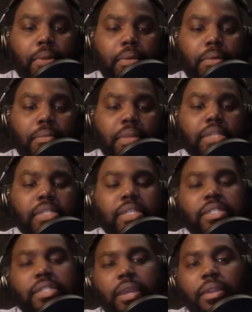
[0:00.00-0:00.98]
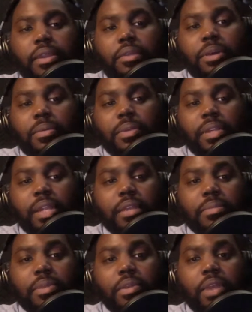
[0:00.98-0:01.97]
because they stay in their bubble and they
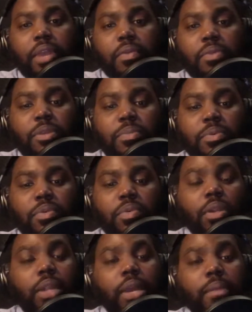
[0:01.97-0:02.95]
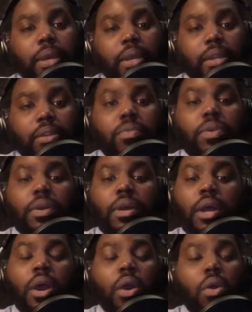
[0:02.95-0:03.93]
communicate with people who are like-minded,
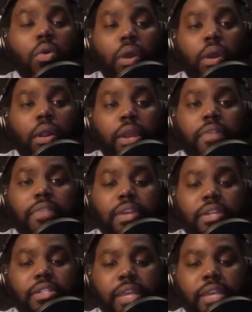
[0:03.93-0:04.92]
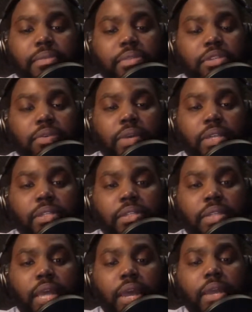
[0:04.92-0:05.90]
who are in their same
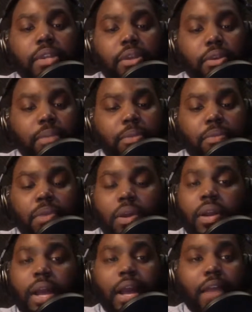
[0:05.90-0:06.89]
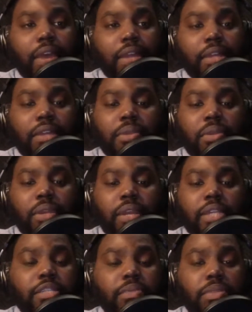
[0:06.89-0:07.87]
situations. And don't get me wrong, I've had the
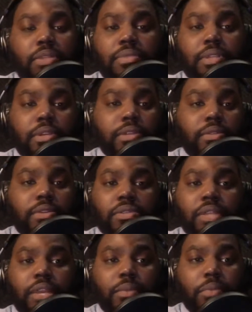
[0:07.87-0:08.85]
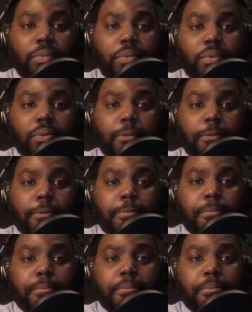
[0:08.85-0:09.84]
communications with them, so those same people.
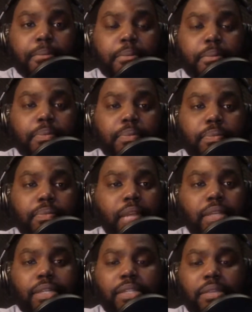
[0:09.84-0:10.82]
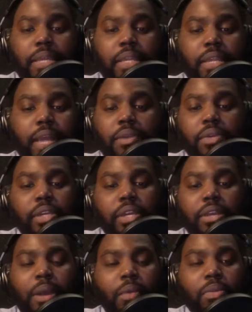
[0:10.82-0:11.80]
That doesn't mean that I don't
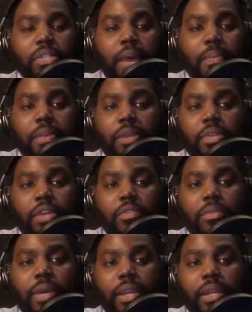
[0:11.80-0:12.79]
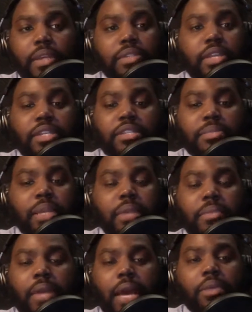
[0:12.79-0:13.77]
care about what's happening with everybody else. That doesn't mean
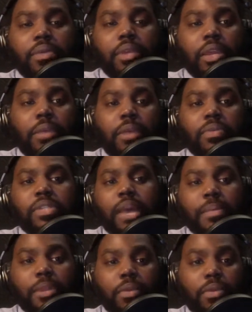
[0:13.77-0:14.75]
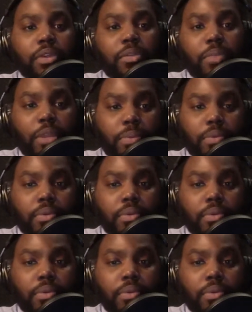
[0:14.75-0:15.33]
I don't care about what's happening with other people.